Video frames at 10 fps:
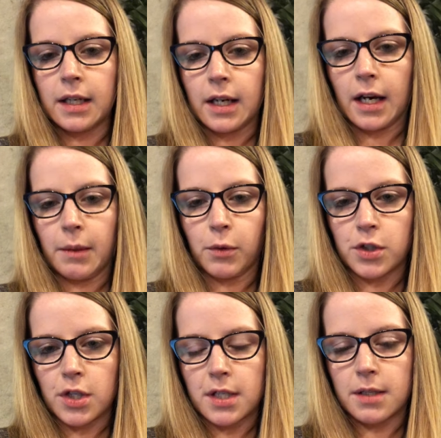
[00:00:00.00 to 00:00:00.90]

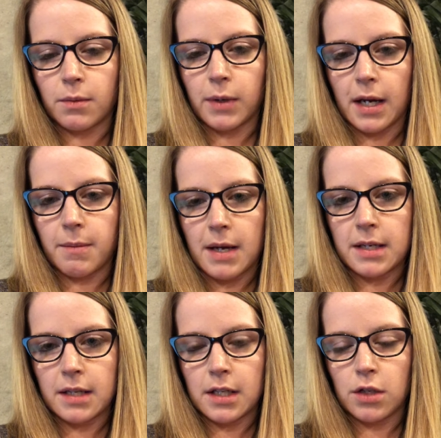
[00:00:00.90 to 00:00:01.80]
We're just
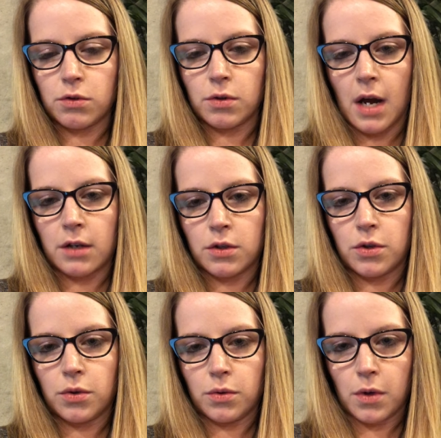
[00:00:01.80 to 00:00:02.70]
recommending that you do not
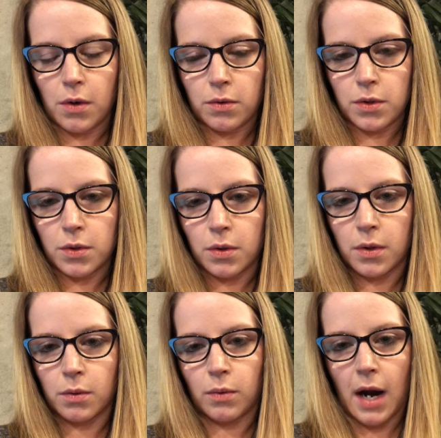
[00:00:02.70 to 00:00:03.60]
do those
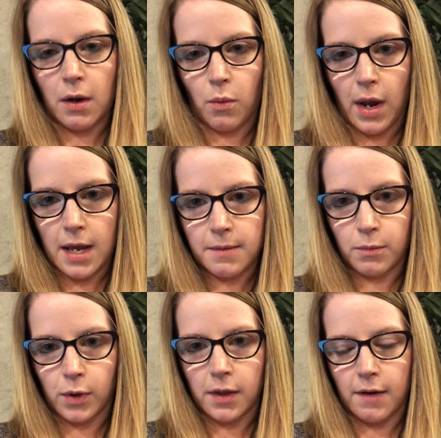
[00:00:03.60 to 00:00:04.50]
right away
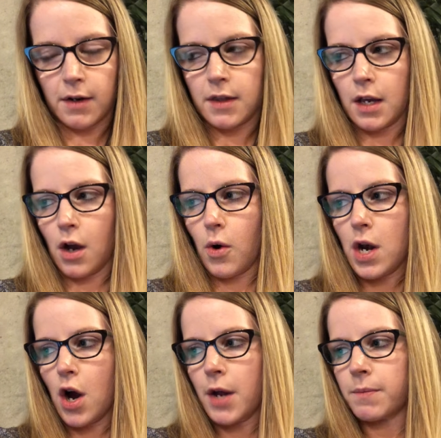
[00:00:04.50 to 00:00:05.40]
with everything
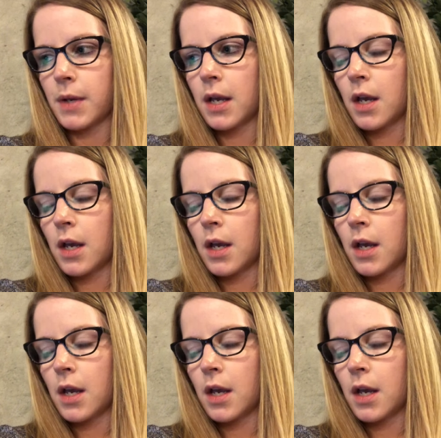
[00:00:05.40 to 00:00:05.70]
going on.